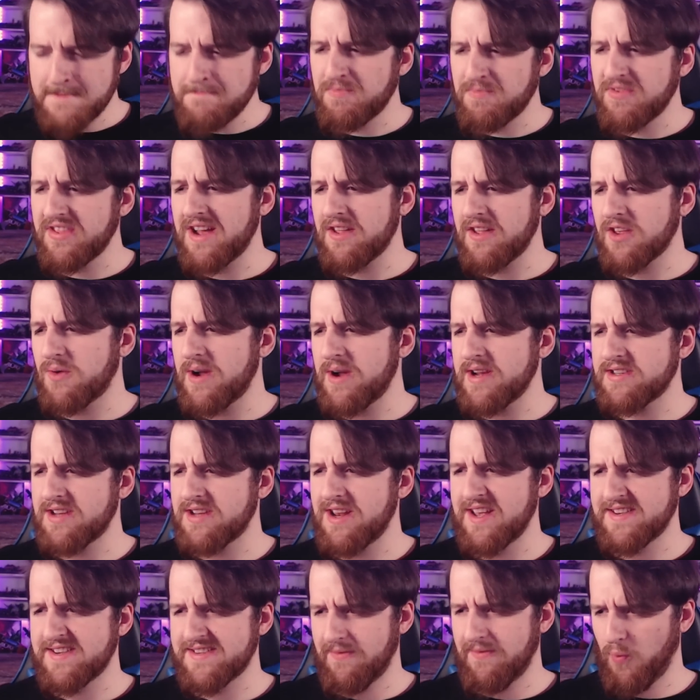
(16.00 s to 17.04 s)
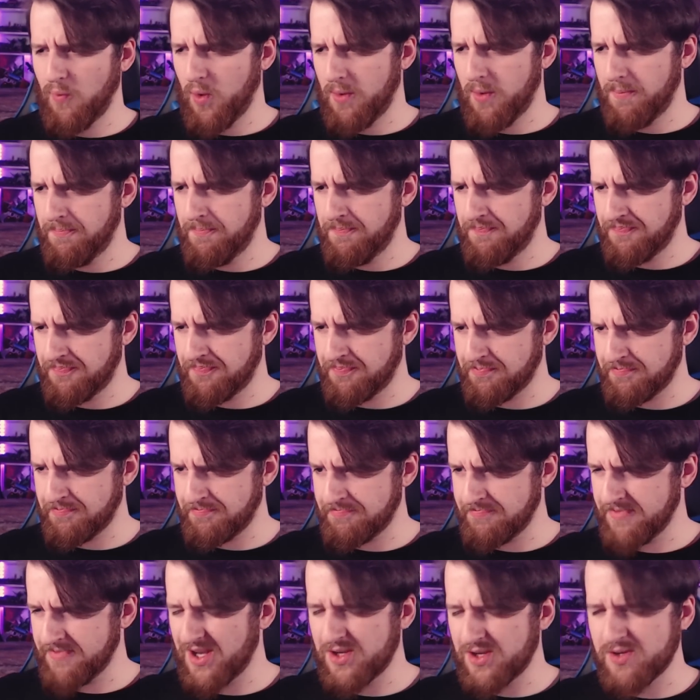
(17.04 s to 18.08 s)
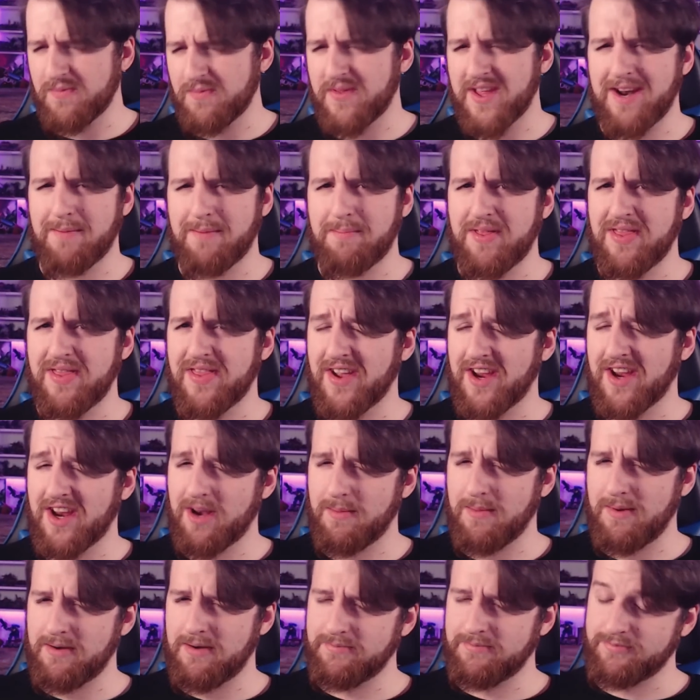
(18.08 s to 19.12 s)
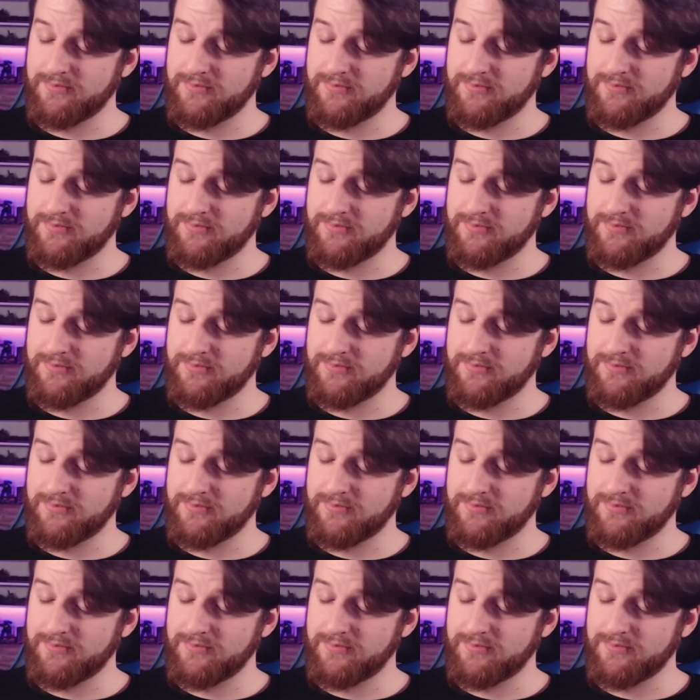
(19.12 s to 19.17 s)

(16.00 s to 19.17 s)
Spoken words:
Now the question is, everyone, something I've been thinking about,